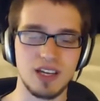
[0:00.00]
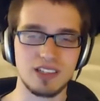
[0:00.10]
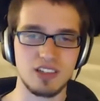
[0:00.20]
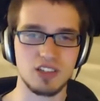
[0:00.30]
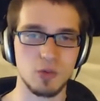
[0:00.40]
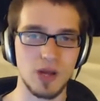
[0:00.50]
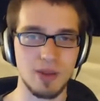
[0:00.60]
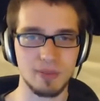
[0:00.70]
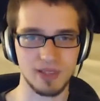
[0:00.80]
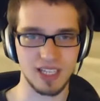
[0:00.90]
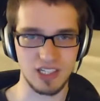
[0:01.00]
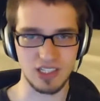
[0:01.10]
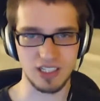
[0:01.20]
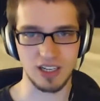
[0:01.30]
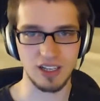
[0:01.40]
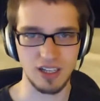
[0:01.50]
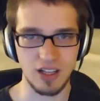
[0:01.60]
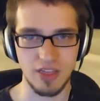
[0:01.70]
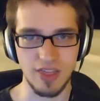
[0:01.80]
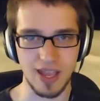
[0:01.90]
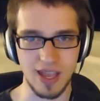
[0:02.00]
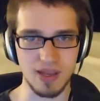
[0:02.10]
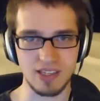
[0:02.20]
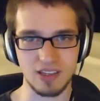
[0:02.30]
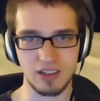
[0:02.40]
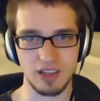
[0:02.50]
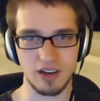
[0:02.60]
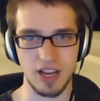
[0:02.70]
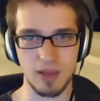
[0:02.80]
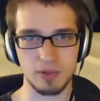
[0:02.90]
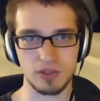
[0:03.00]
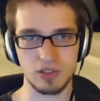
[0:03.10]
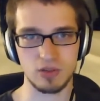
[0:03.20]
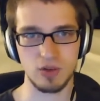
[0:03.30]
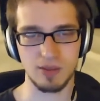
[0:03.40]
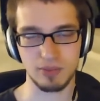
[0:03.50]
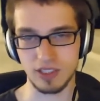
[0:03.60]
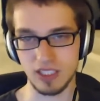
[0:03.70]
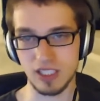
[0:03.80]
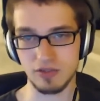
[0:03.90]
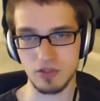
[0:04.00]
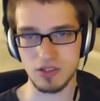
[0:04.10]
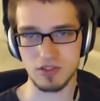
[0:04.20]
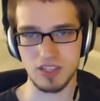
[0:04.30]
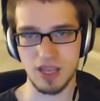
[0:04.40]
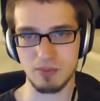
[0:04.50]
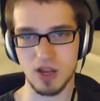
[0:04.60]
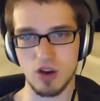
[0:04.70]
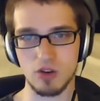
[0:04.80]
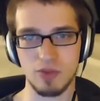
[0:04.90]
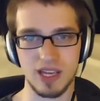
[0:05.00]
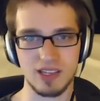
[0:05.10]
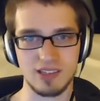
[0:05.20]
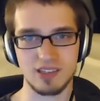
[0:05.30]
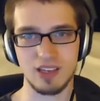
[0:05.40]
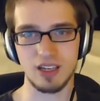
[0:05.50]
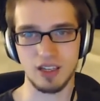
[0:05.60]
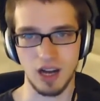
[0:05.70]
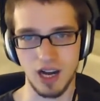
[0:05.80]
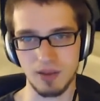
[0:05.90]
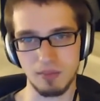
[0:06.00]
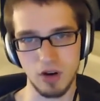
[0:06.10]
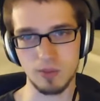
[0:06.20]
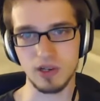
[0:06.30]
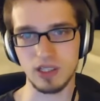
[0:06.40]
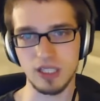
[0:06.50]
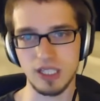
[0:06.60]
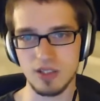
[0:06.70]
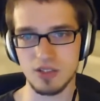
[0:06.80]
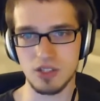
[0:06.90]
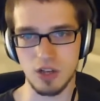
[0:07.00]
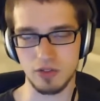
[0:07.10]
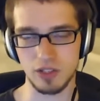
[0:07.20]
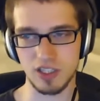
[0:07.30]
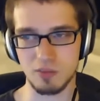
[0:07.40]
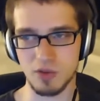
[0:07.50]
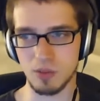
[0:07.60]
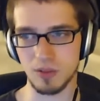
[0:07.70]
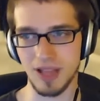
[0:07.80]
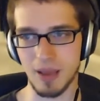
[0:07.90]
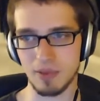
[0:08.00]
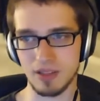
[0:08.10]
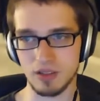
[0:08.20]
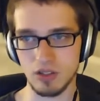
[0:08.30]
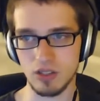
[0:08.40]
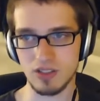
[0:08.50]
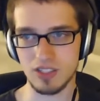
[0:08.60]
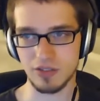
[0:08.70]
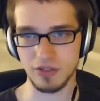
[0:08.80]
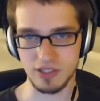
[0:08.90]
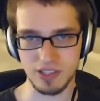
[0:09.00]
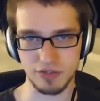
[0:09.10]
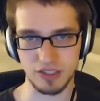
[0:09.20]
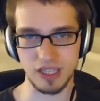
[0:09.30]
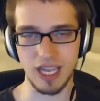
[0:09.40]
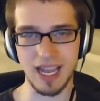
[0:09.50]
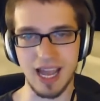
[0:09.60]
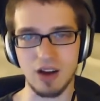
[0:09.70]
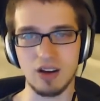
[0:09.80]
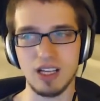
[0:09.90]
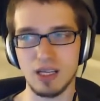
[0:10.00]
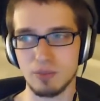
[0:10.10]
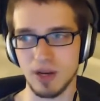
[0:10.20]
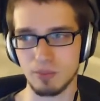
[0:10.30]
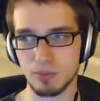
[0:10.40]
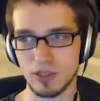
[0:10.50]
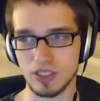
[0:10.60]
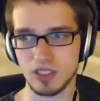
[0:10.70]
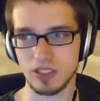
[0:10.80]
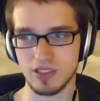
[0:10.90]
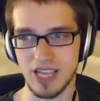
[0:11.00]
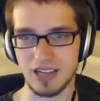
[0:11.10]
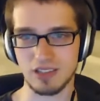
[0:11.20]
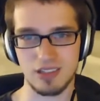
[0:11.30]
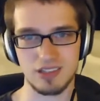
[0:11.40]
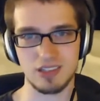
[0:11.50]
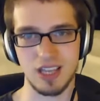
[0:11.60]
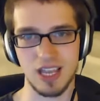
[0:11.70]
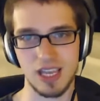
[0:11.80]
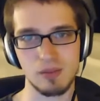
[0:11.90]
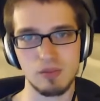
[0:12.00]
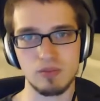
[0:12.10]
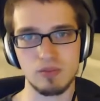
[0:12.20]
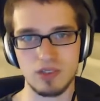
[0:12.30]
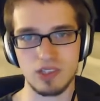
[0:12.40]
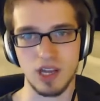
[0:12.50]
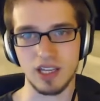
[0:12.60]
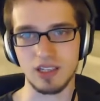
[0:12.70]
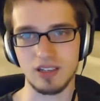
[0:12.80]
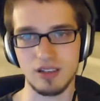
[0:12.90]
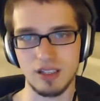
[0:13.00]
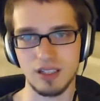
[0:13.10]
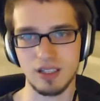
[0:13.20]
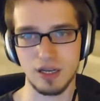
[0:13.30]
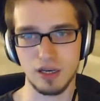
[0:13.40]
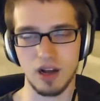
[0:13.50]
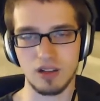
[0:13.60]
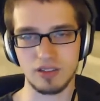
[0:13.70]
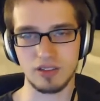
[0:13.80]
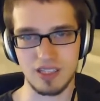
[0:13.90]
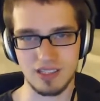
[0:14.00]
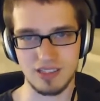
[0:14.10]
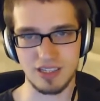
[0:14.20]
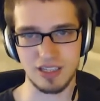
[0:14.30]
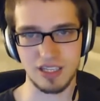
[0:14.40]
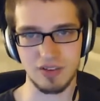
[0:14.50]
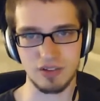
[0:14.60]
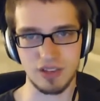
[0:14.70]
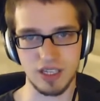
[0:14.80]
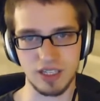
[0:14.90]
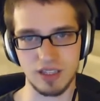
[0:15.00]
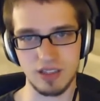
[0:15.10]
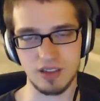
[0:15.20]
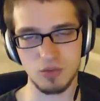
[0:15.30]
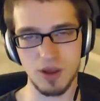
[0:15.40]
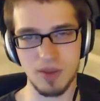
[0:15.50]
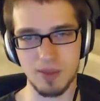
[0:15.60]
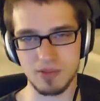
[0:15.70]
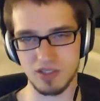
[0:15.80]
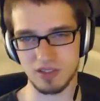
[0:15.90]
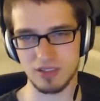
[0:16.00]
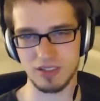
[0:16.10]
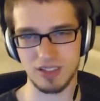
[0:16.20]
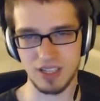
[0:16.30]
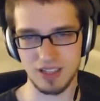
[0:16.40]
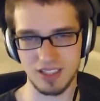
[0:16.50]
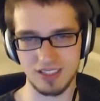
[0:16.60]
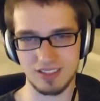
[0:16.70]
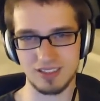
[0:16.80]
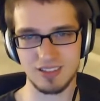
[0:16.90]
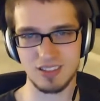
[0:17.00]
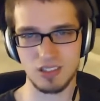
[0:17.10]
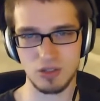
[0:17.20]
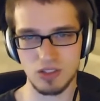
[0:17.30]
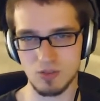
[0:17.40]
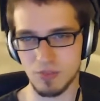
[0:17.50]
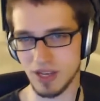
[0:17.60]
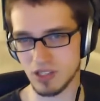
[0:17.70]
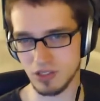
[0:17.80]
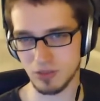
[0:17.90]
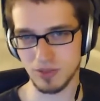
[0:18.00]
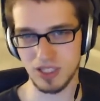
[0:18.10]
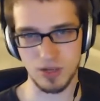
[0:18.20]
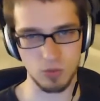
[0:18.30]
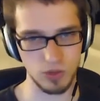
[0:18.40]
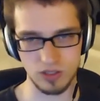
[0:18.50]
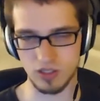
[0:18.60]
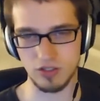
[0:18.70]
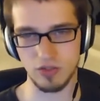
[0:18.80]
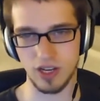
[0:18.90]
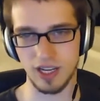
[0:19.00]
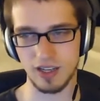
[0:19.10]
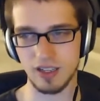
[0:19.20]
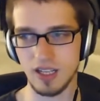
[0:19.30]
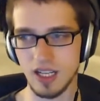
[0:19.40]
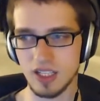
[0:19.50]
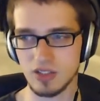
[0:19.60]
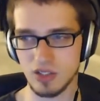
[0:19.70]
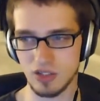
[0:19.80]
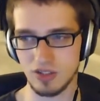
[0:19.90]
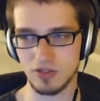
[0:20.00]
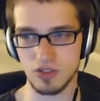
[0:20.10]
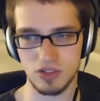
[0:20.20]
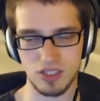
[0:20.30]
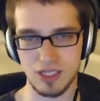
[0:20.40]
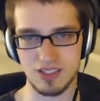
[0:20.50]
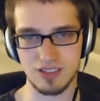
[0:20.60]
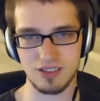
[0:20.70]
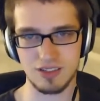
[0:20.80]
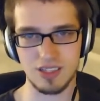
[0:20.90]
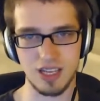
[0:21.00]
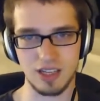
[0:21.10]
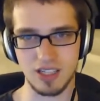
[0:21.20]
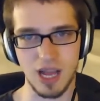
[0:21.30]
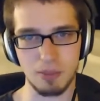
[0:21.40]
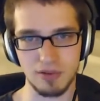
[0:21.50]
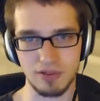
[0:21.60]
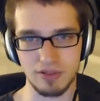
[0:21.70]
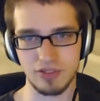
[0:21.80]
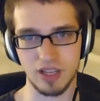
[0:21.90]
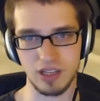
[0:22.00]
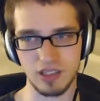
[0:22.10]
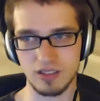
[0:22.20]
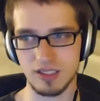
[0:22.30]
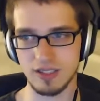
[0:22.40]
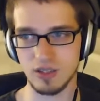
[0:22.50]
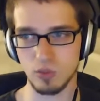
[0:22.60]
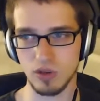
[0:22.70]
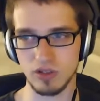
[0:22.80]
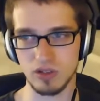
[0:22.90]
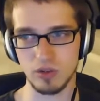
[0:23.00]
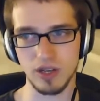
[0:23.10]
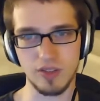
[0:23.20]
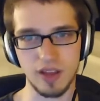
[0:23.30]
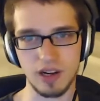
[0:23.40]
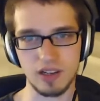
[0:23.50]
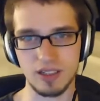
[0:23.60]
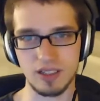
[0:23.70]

So because it's a web application. They basically are able to, I believe, use the same code base on mobile. So if you look at the mobile app, it looks different. It's a different layout, but I'm pretty sure it's actually the same site. And it all stays in sync and everything. And the web apps, they're nothing too special, but they work just fine. It's good if you just need to stay on top of kind of what you're doing in there.